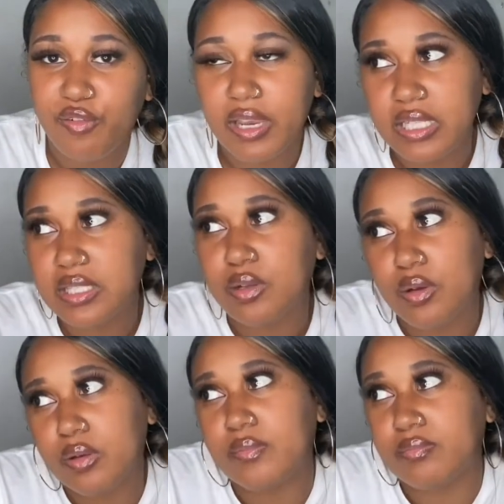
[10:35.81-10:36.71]
Granted,
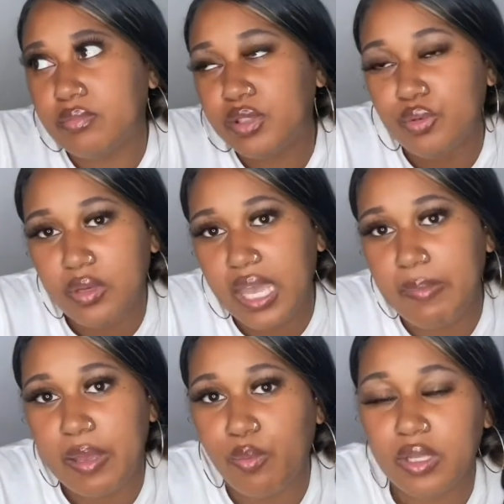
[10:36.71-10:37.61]
um, two
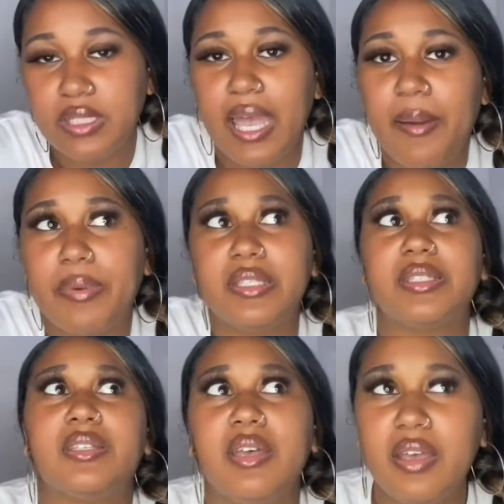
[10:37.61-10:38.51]
came at one time, but
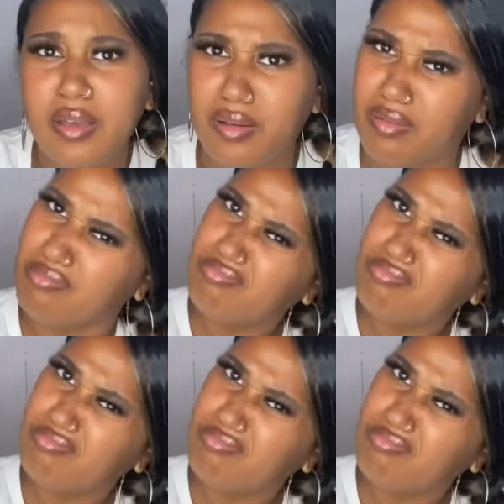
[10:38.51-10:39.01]
still.